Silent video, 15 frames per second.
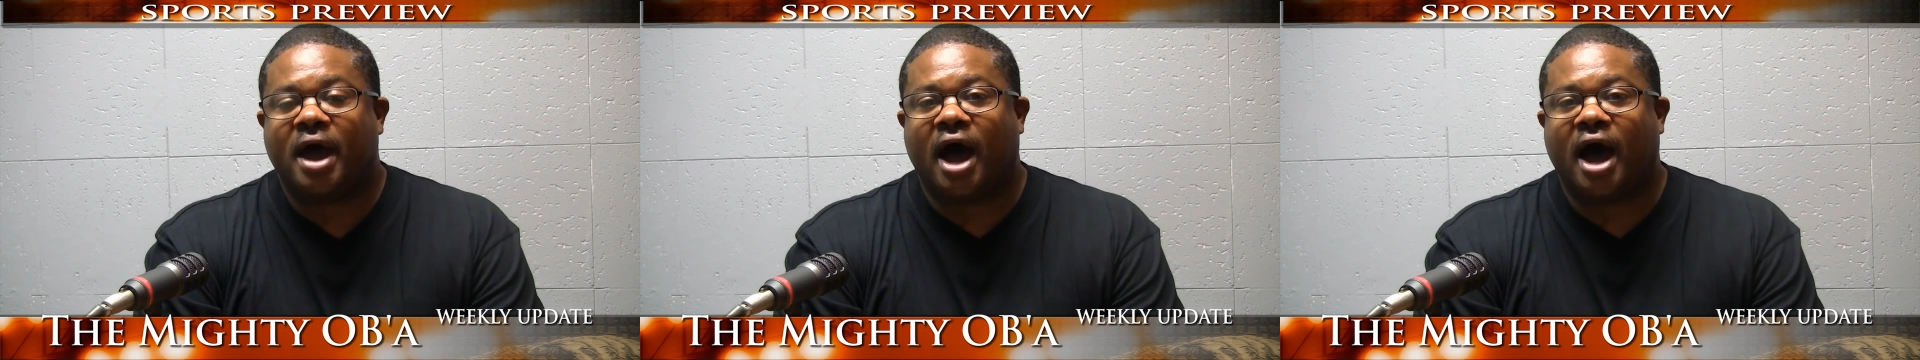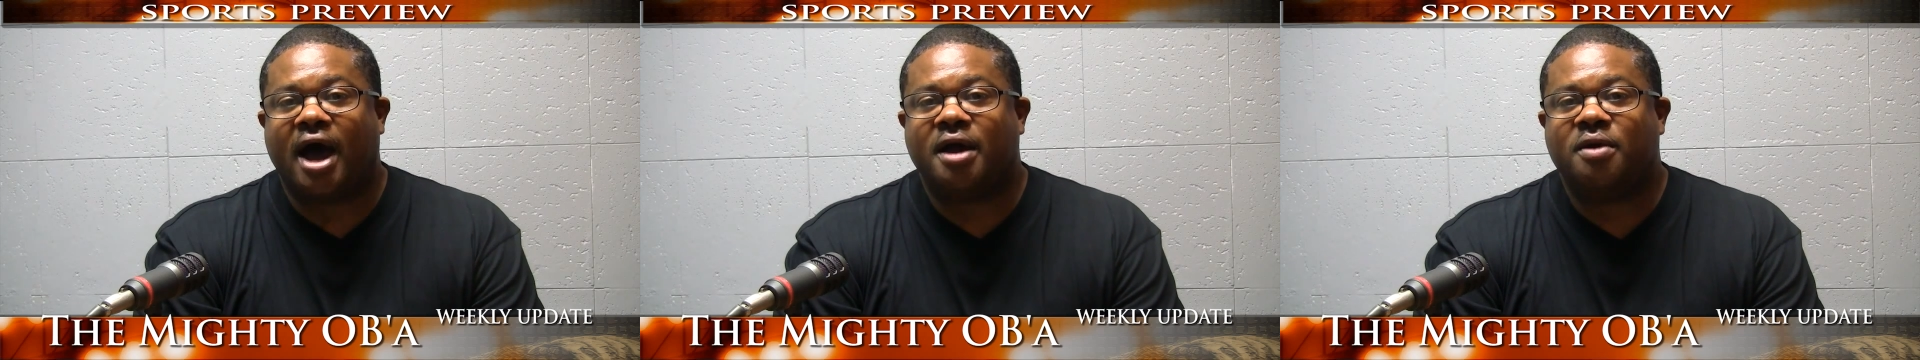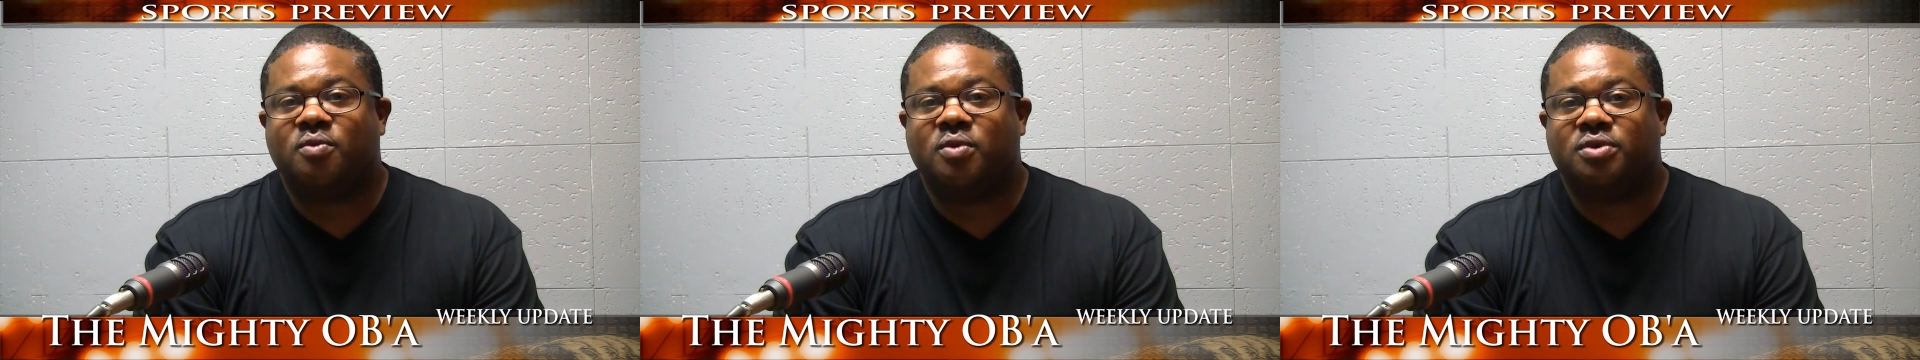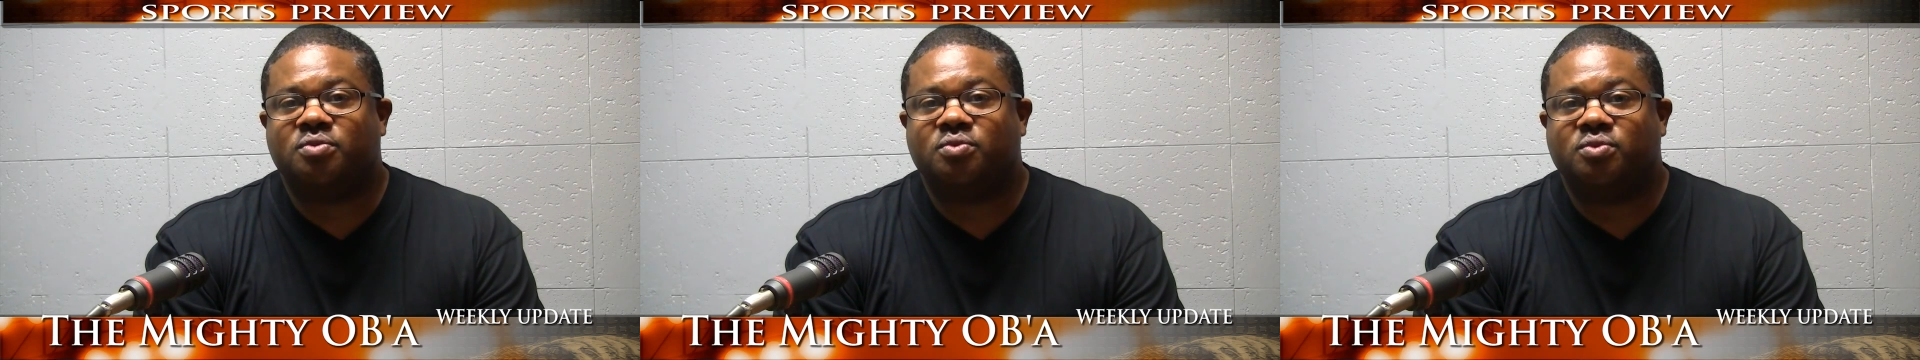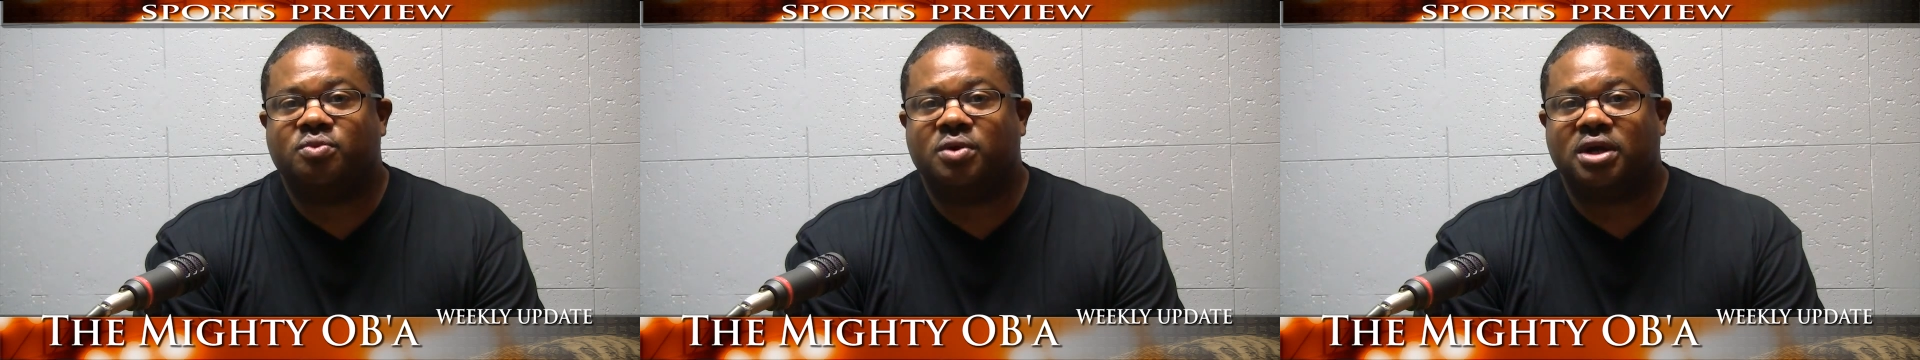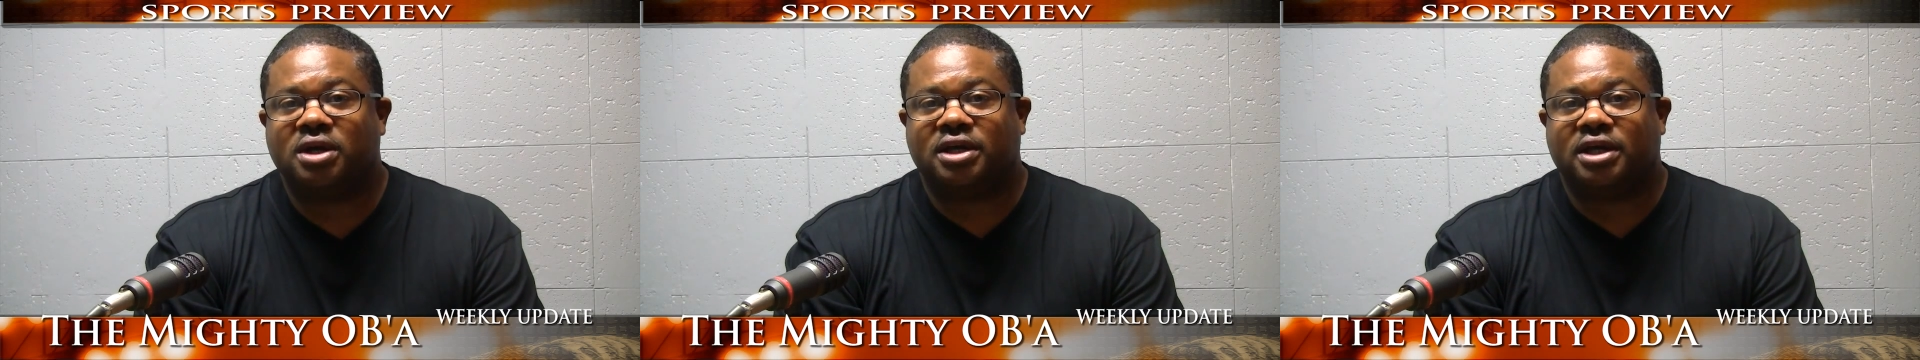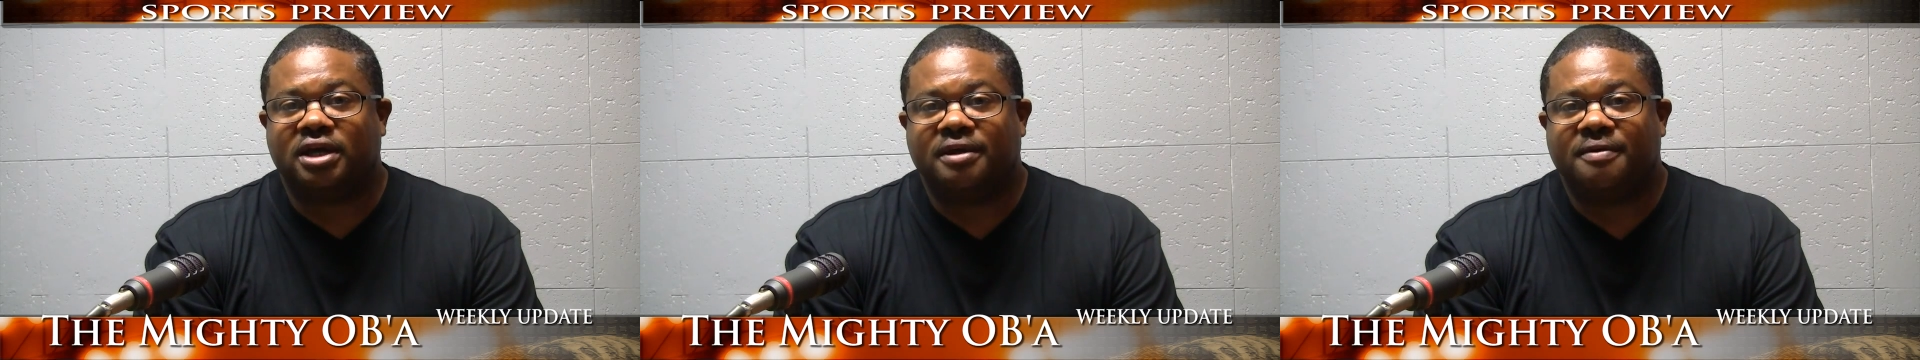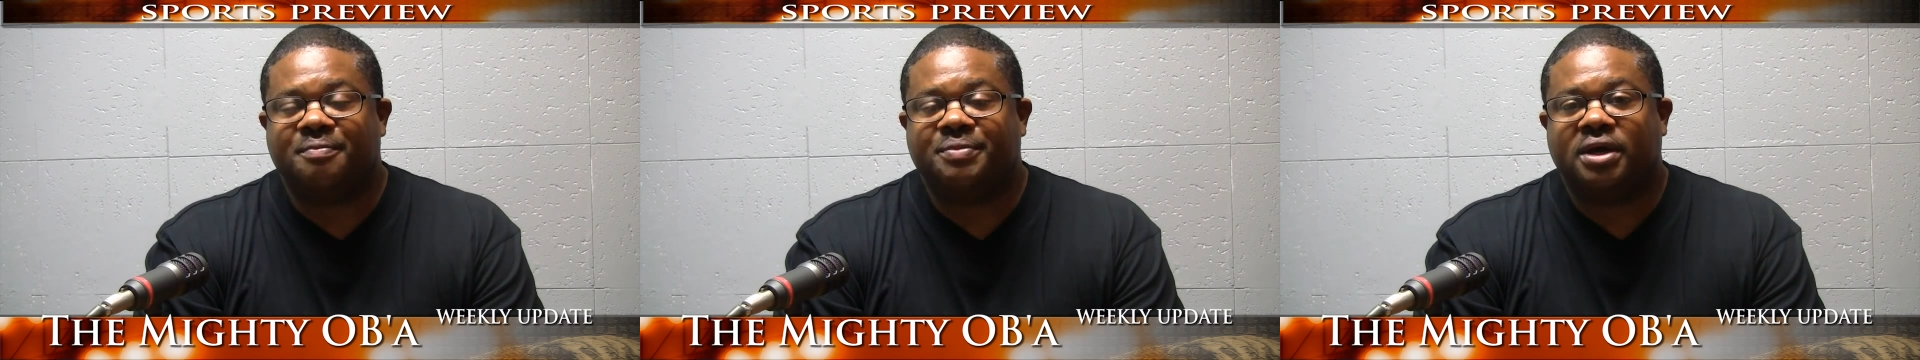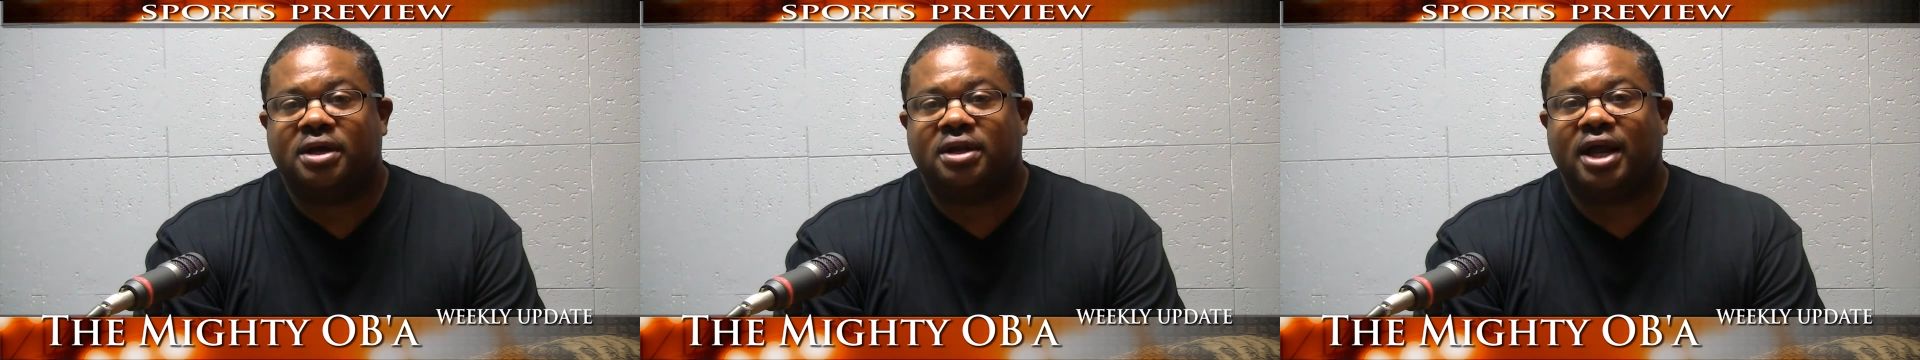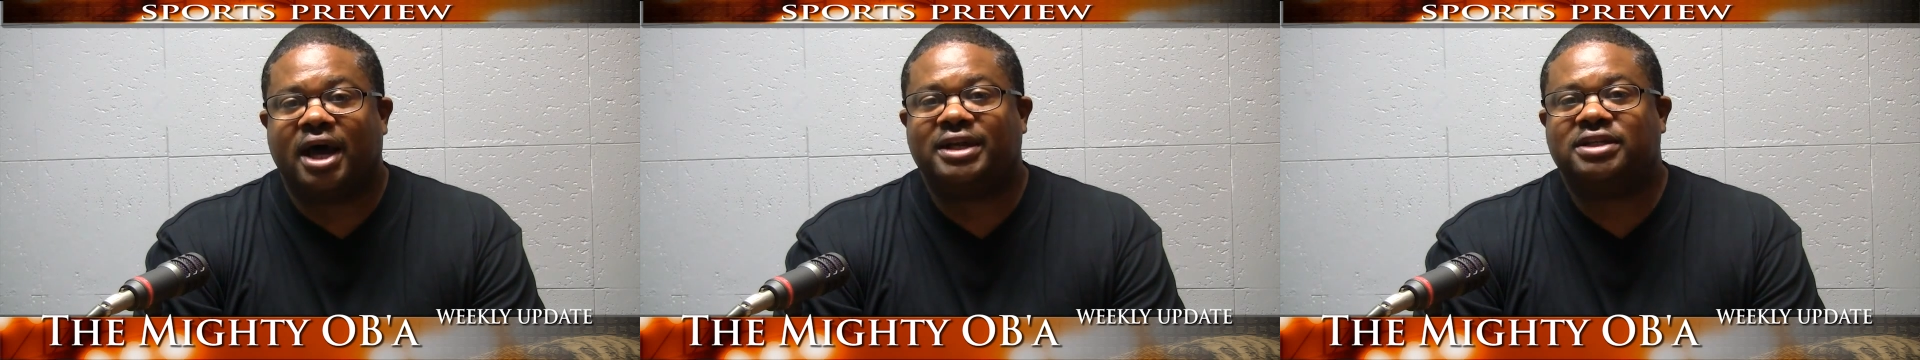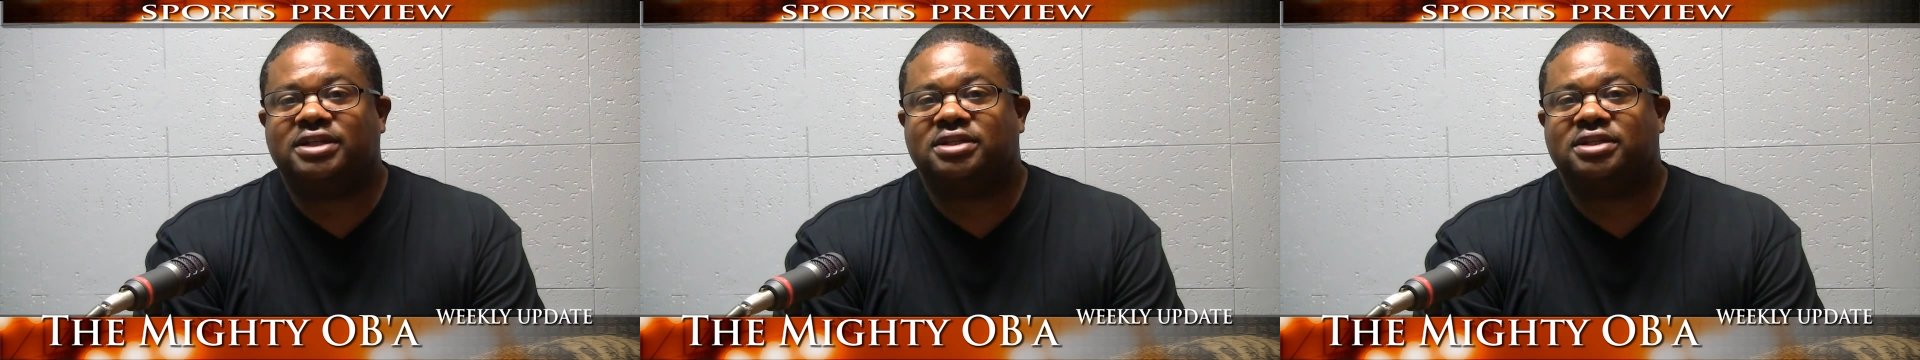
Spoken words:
I would really like